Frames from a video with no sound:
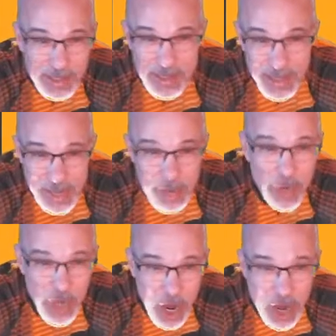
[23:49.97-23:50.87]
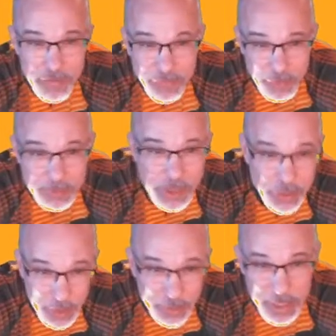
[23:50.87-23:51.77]
he went on from
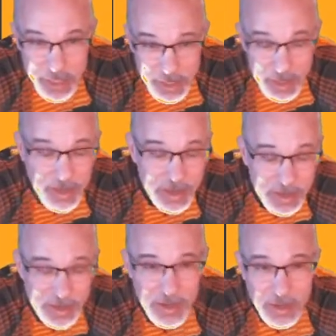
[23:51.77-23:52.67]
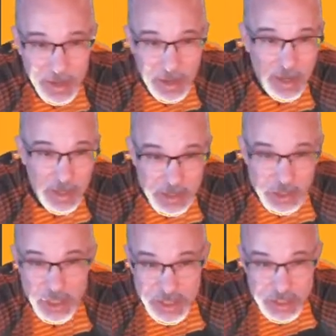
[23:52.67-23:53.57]
streaming
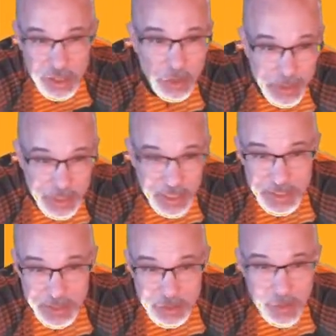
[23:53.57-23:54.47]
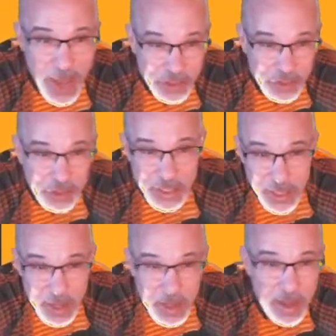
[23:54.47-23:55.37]
just those things to actually
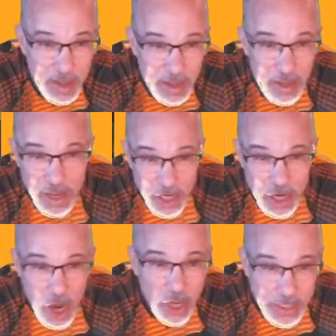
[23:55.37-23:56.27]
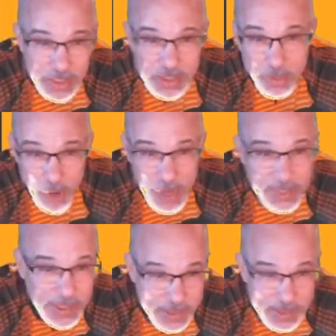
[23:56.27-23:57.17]
calling some
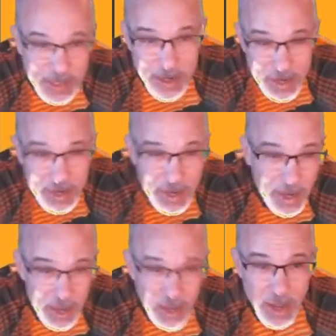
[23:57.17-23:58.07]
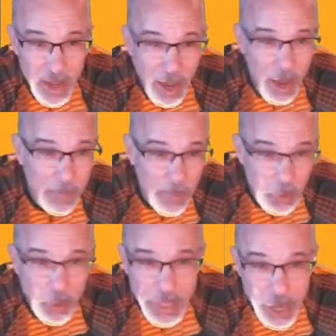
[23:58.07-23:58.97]
races.
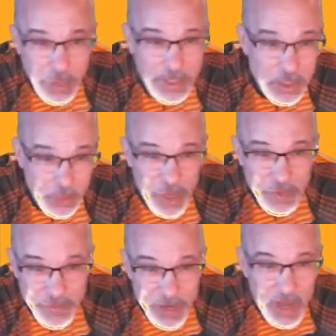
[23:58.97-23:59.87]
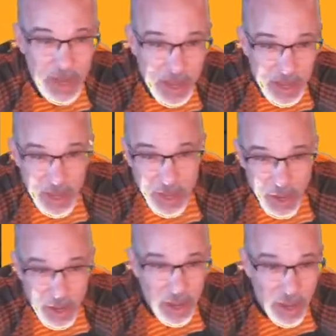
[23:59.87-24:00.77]
Early on in Zwift,
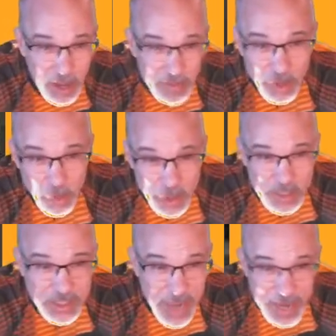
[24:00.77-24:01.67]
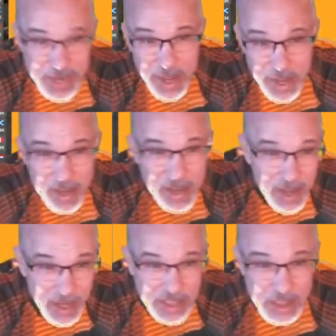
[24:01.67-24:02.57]
there was a
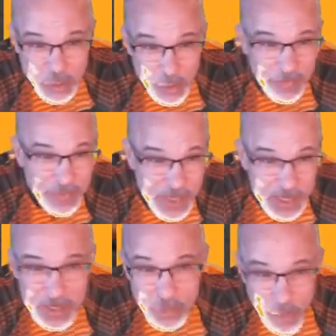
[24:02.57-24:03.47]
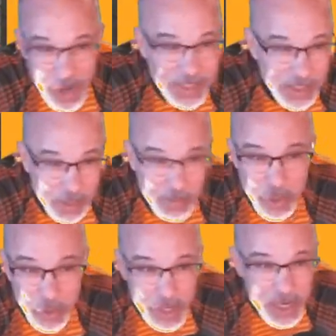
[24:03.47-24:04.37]
Zwifting race
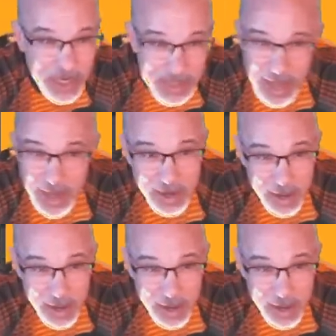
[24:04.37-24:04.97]
community that